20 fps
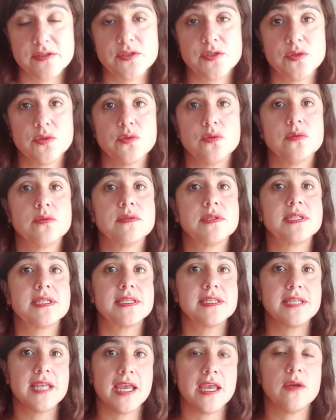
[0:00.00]
to
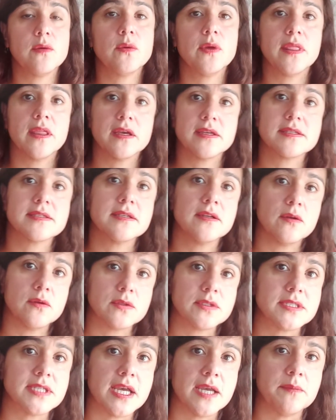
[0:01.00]
stay with us the
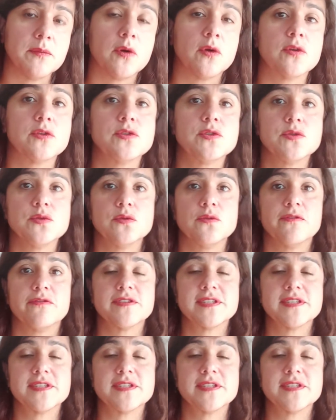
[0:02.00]
whole time or to